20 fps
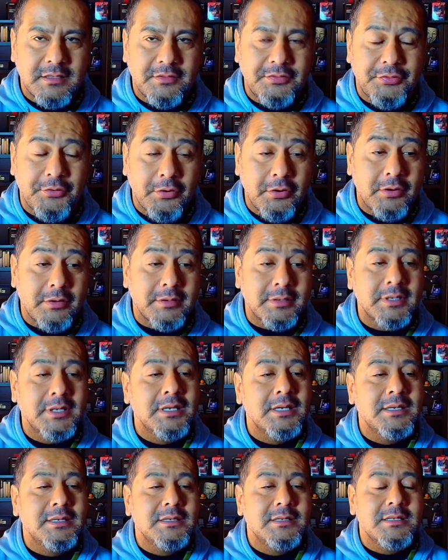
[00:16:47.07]
Third,
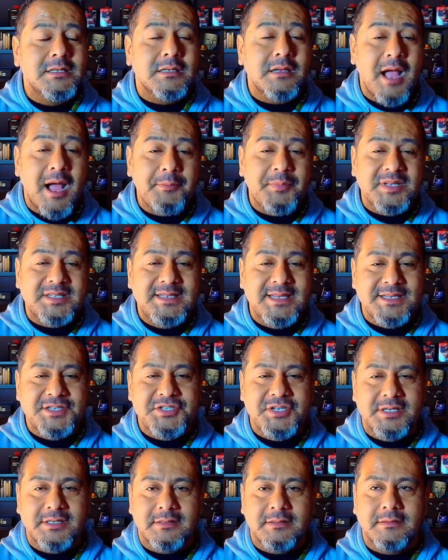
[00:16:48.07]

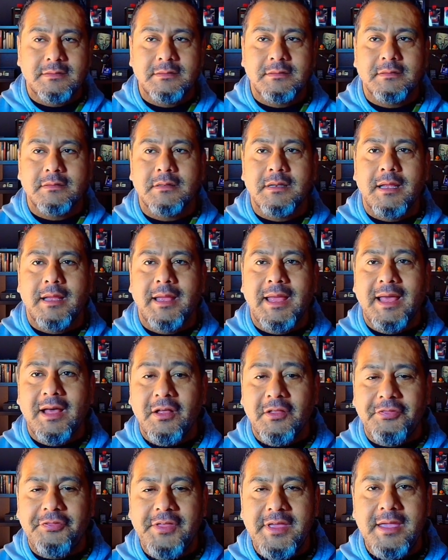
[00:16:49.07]
competition.
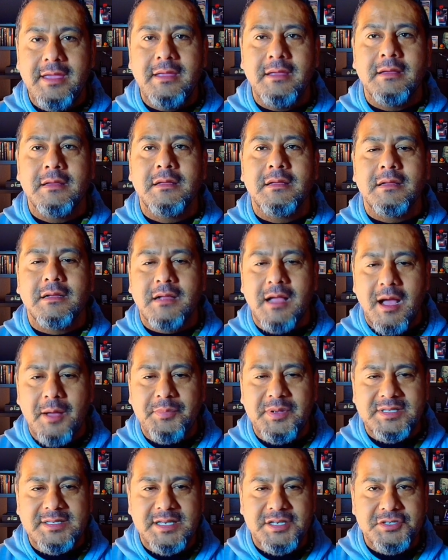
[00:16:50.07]
Healthy
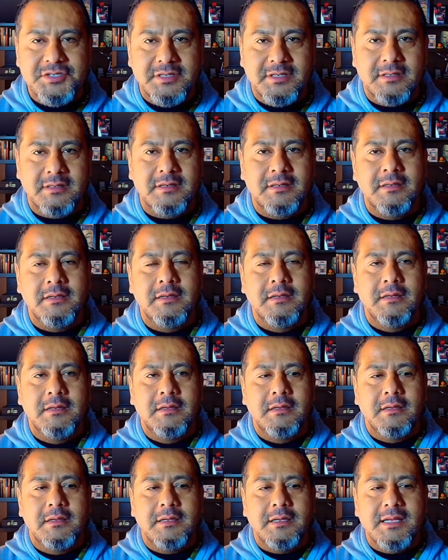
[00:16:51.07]
competition
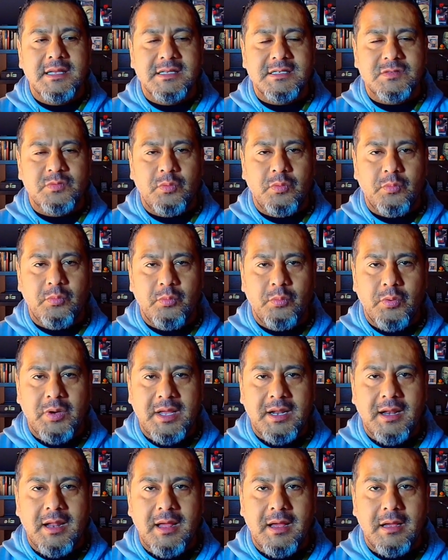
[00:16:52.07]
is
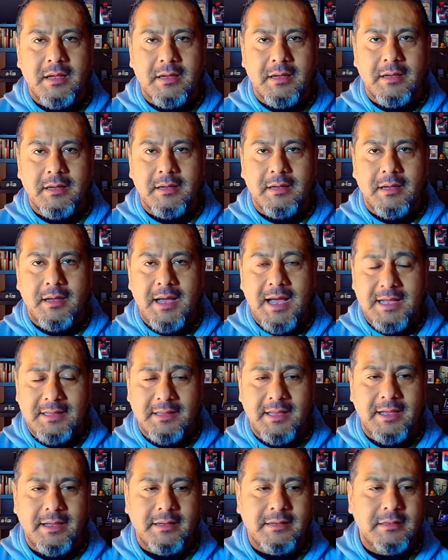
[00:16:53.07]
what I
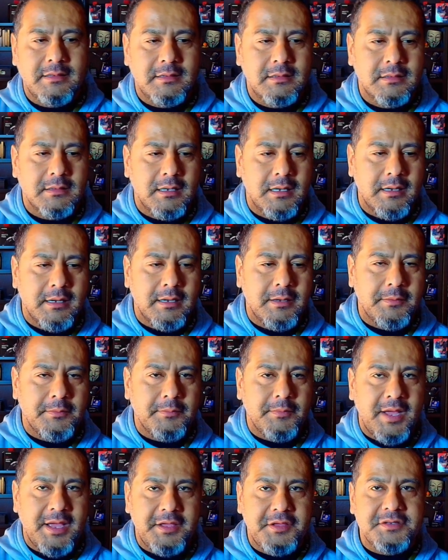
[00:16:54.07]
like.
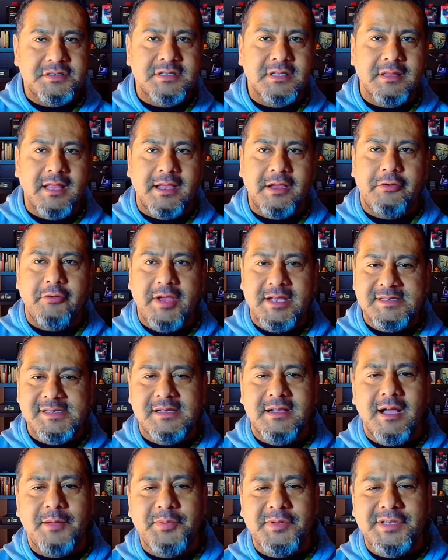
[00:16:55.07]
I used to like crazy
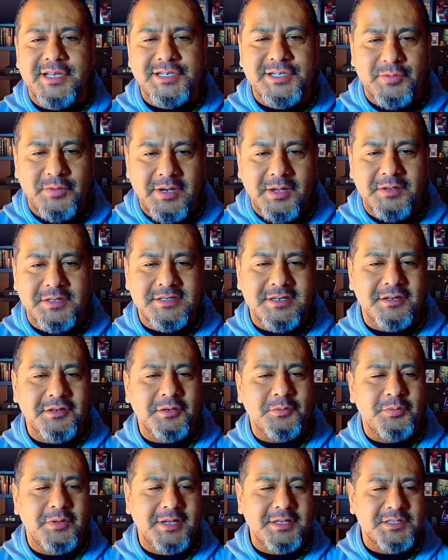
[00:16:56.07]
competition when I was
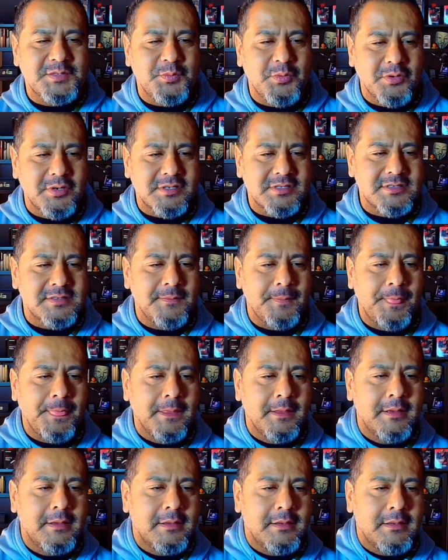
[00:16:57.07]
younger playing sports.
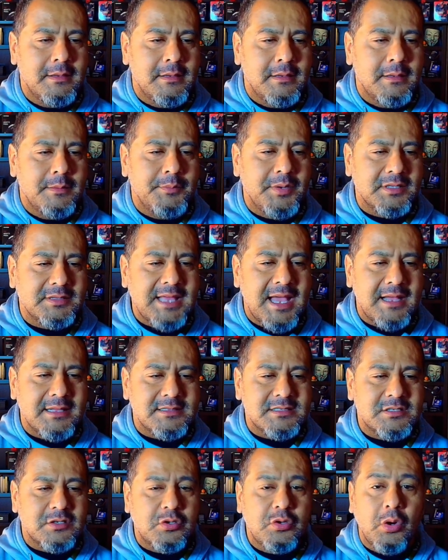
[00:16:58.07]
But
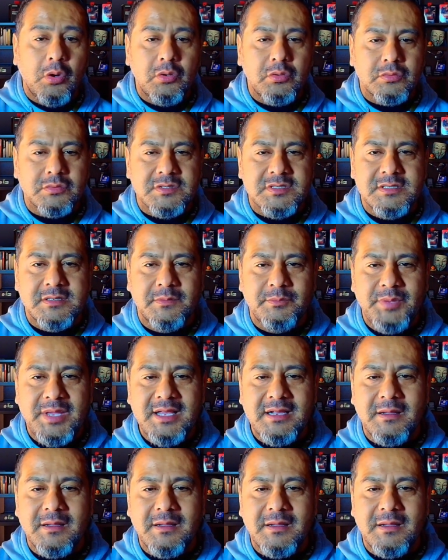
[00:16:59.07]
that's goals. Being